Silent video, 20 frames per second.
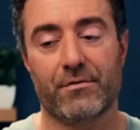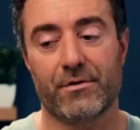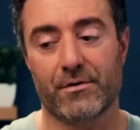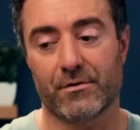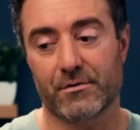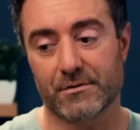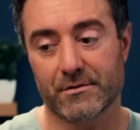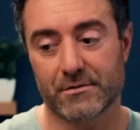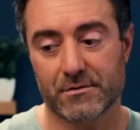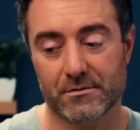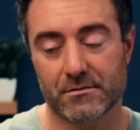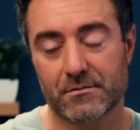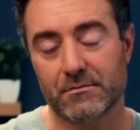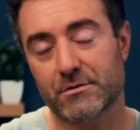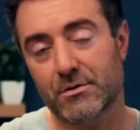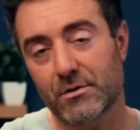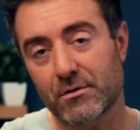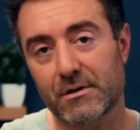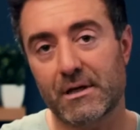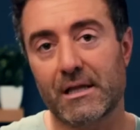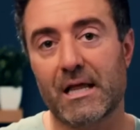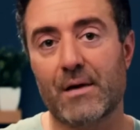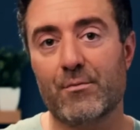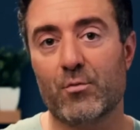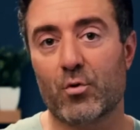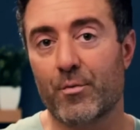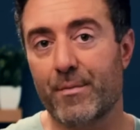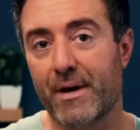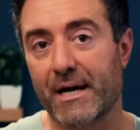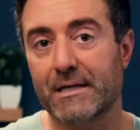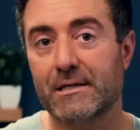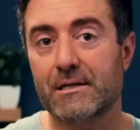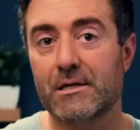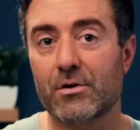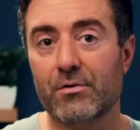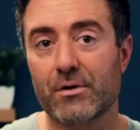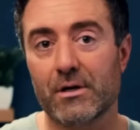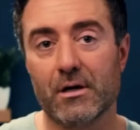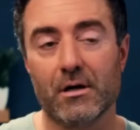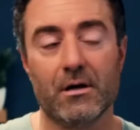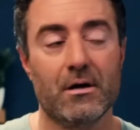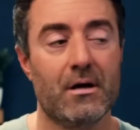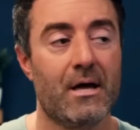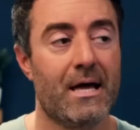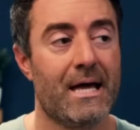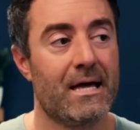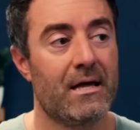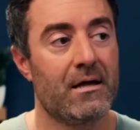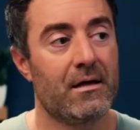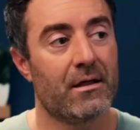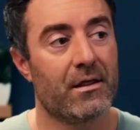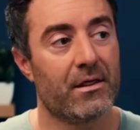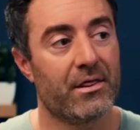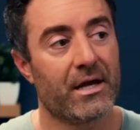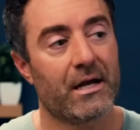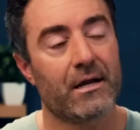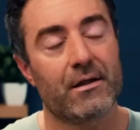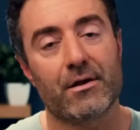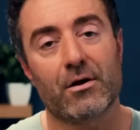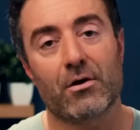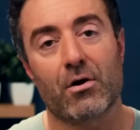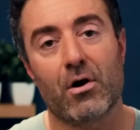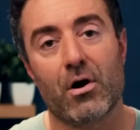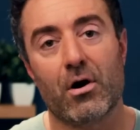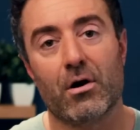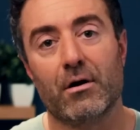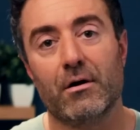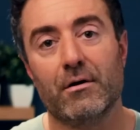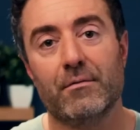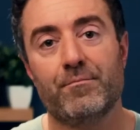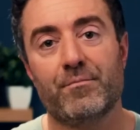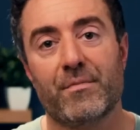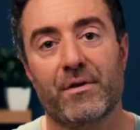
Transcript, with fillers: there's certainly a lot more bacteria than there are